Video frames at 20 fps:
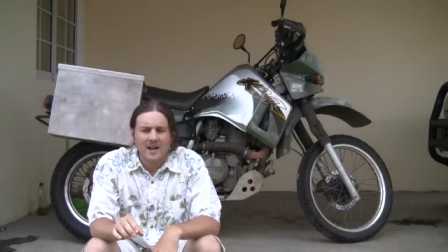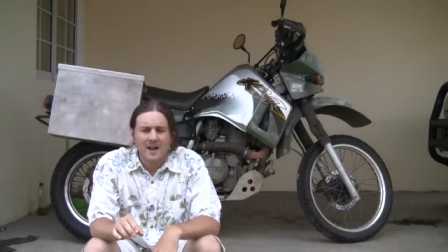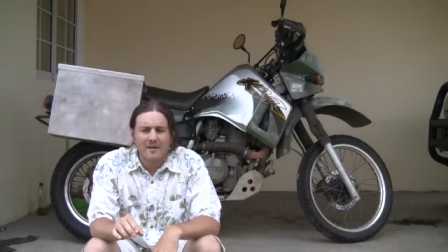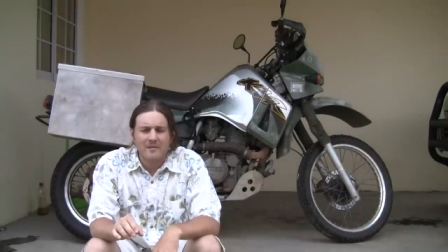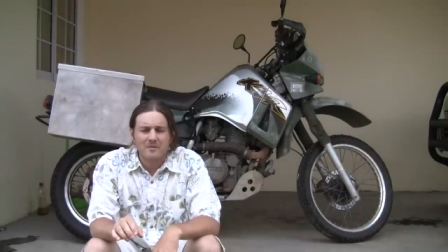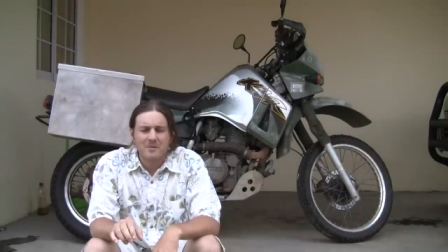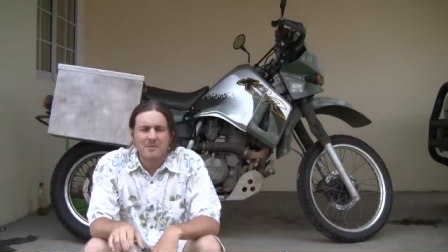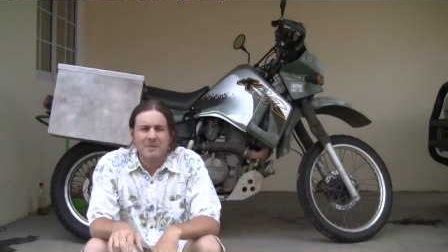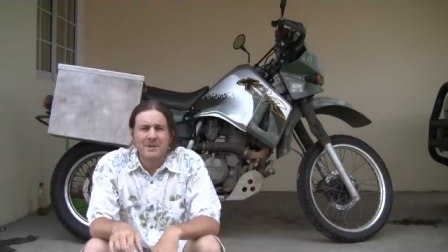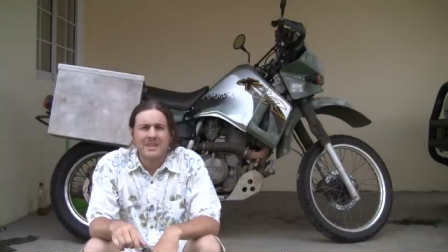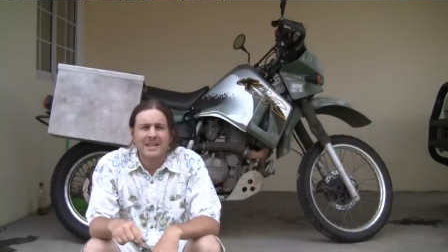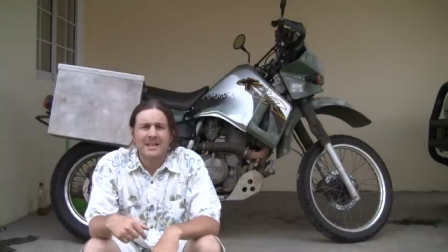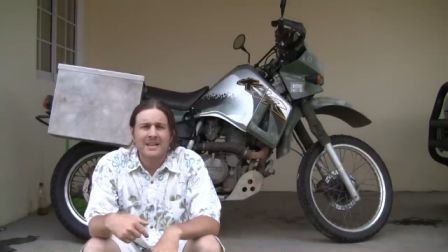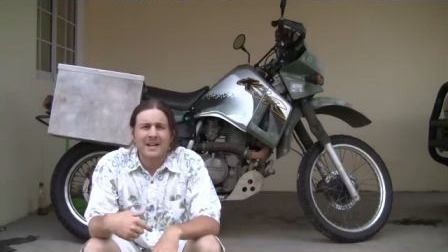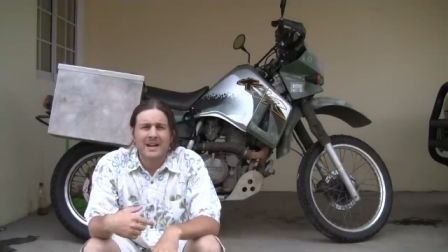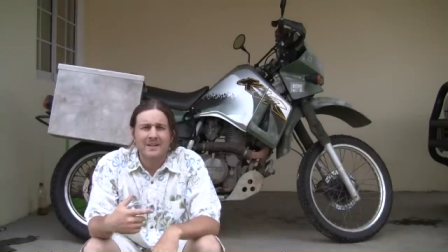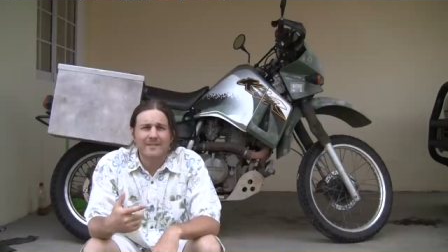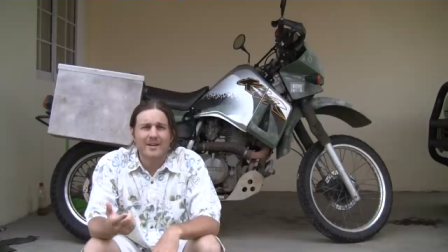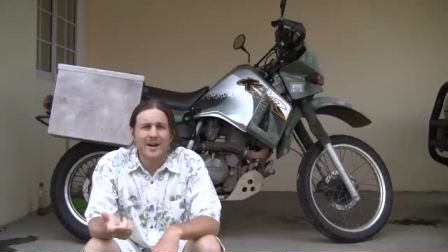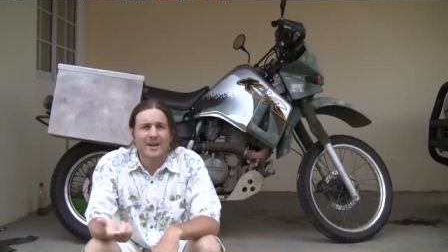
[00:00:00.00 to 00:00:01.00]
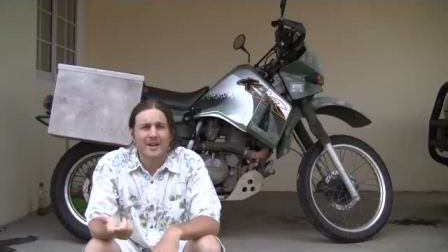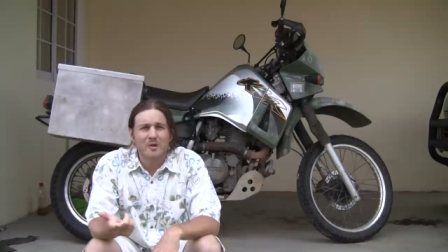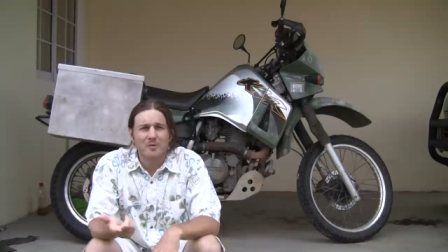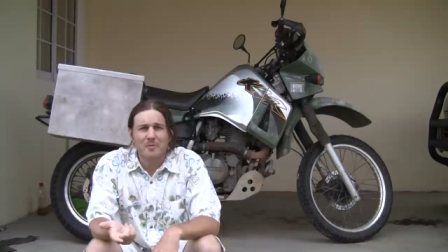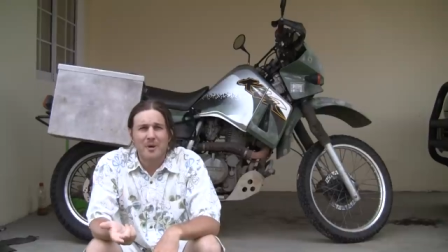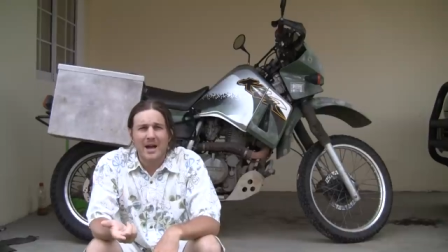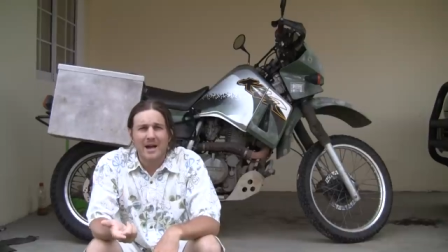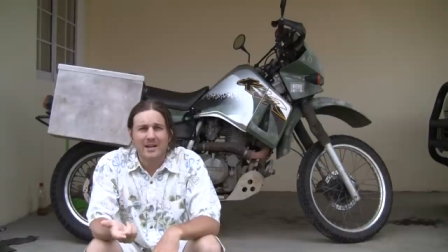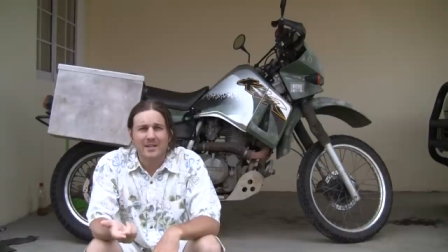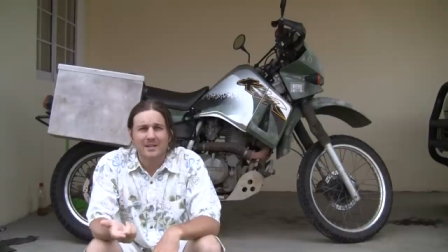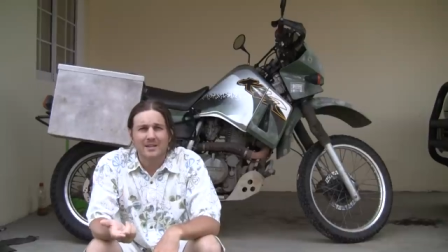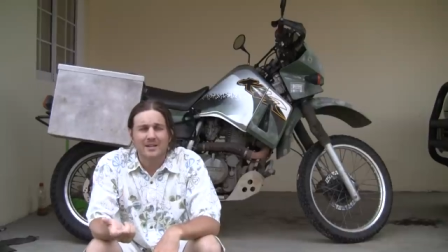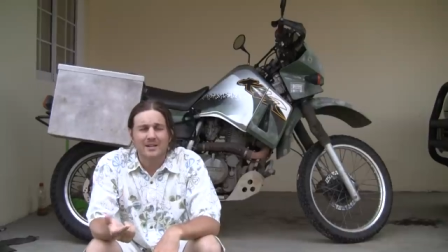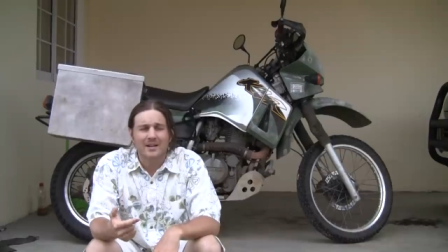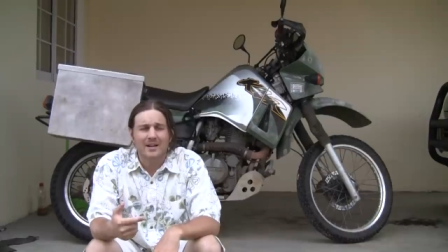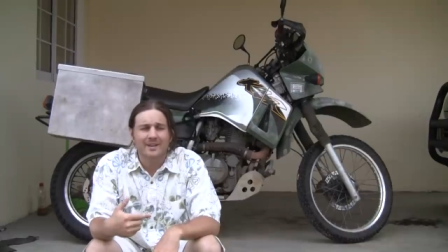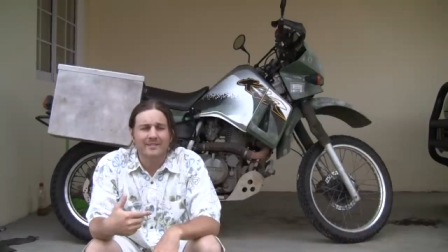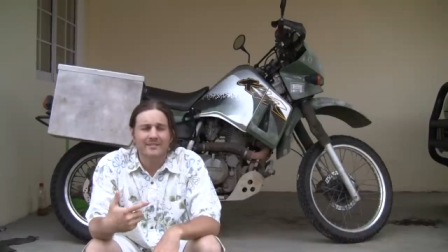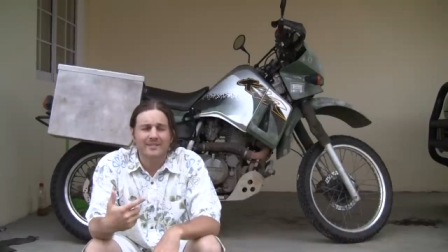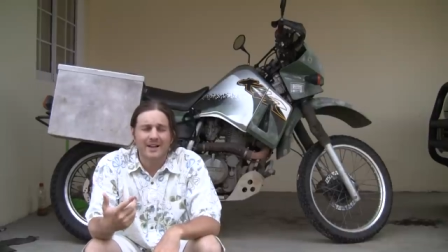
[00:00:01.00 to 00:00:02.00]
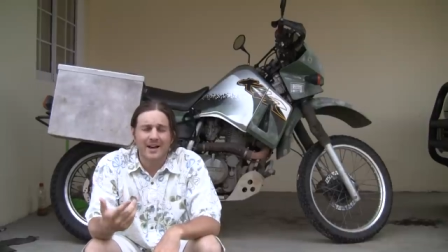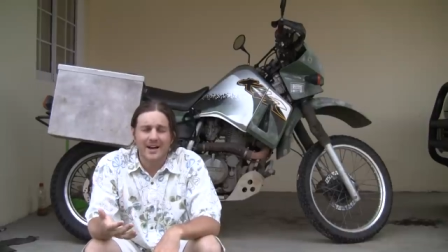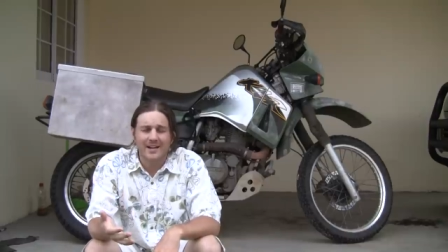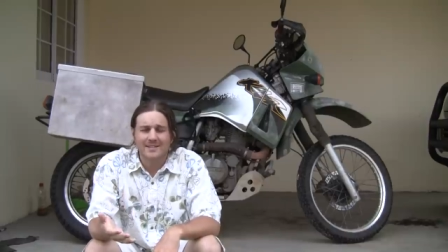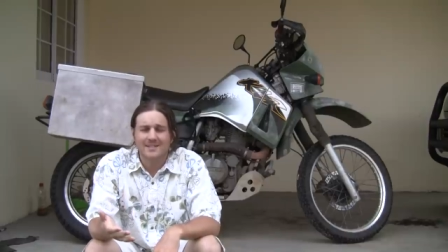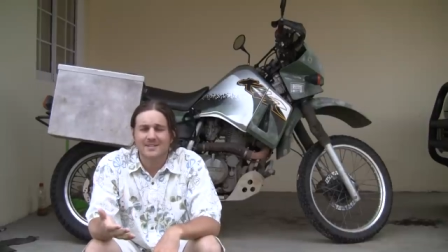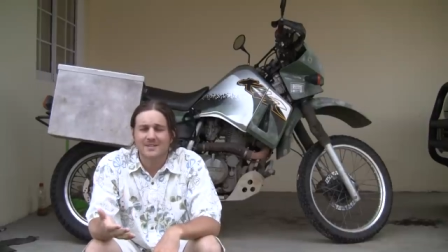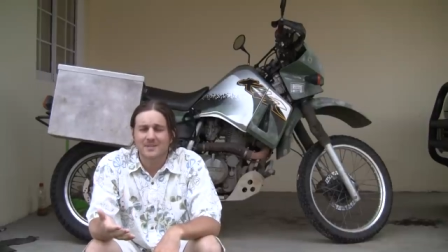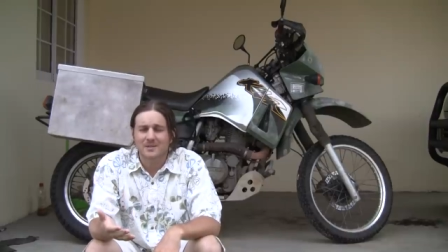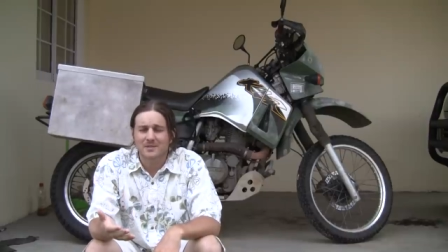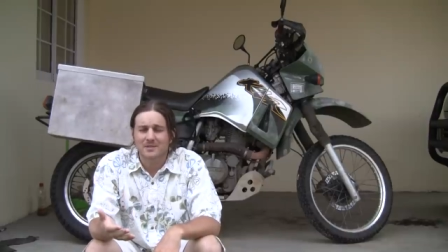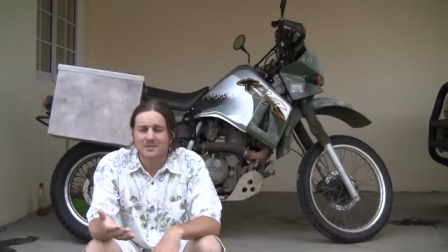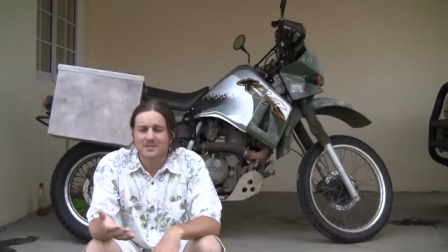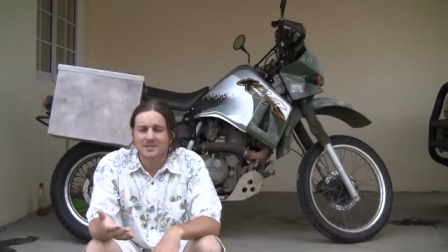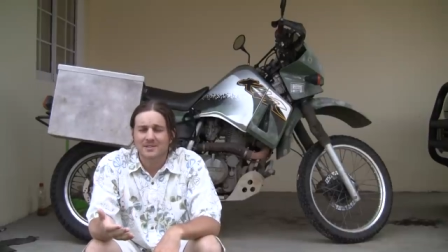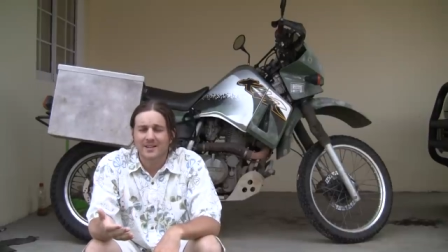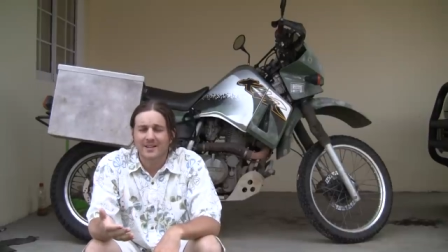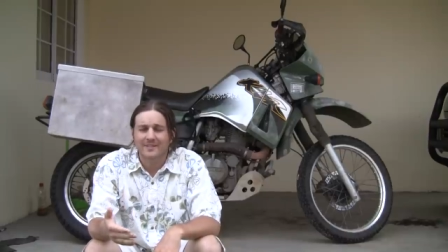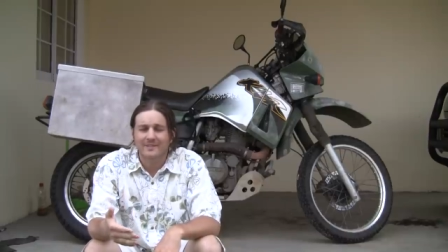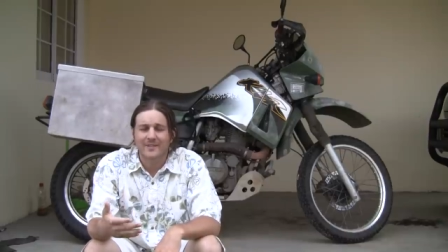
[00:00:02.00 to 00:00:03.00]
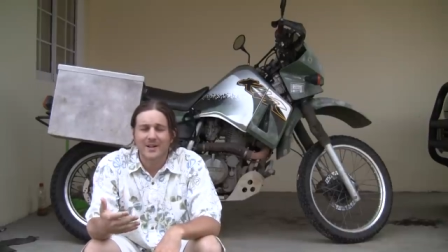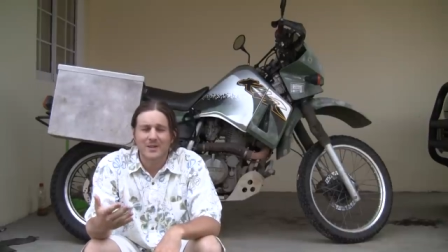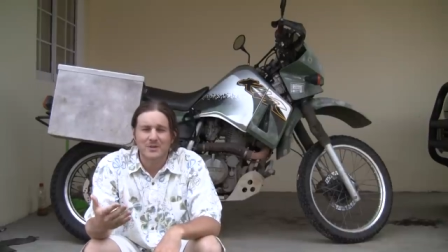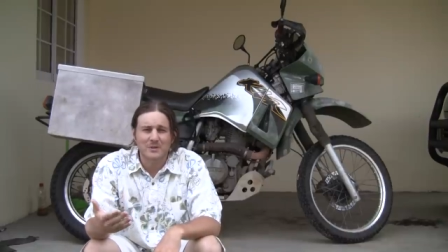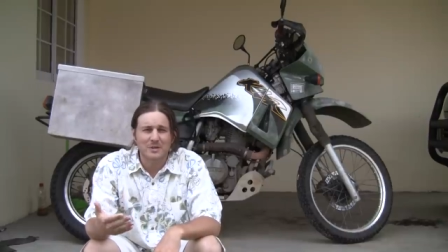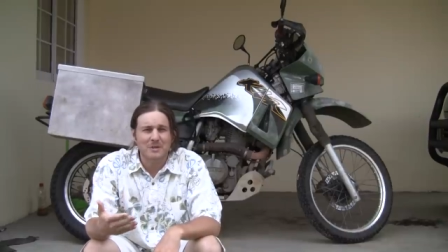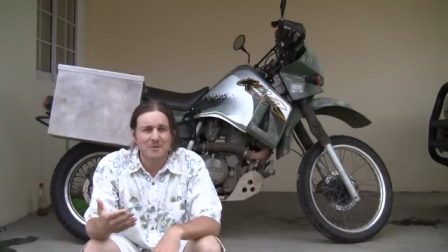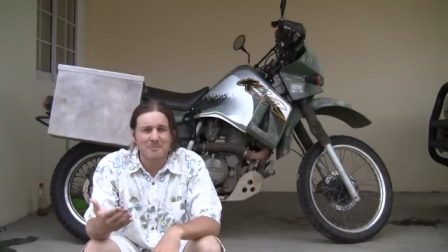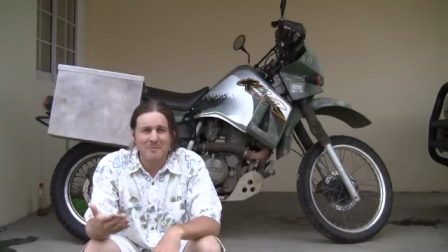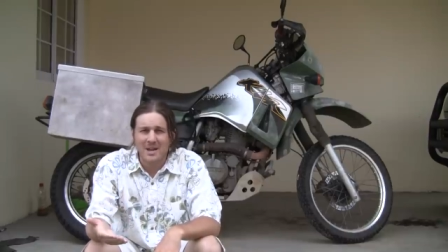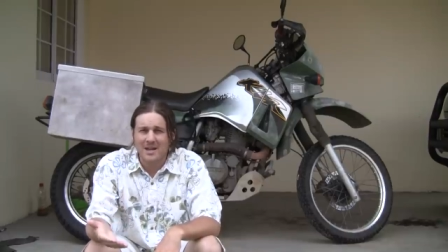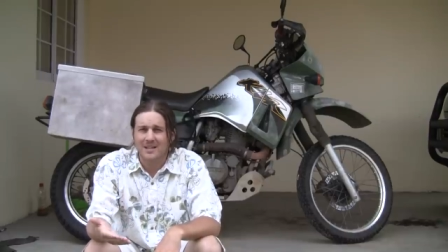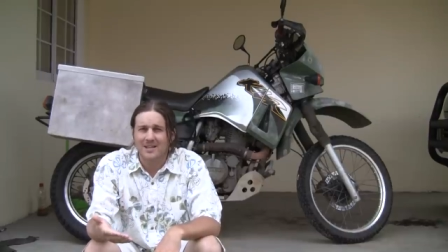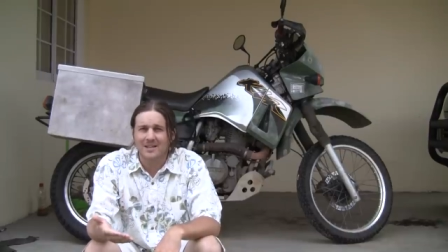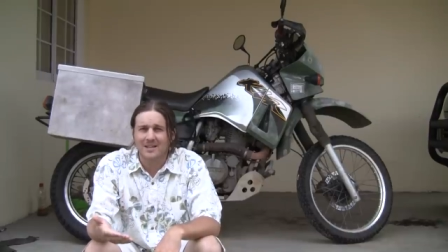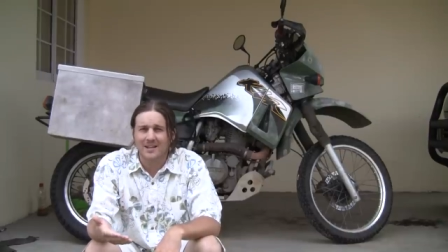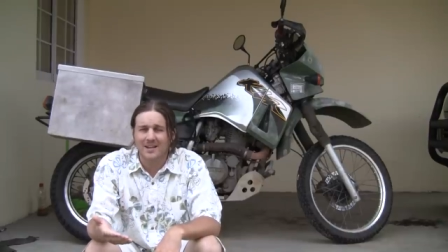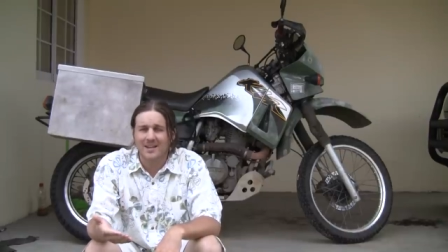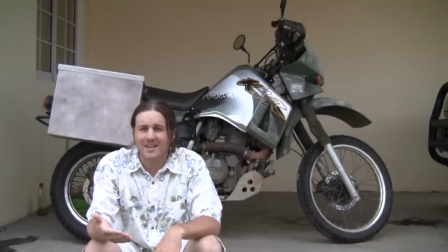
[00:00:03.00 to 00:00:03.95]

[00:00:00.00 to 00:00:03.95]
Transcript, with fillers: I remember thinking, I've got to go back there. I've got to eventually make it.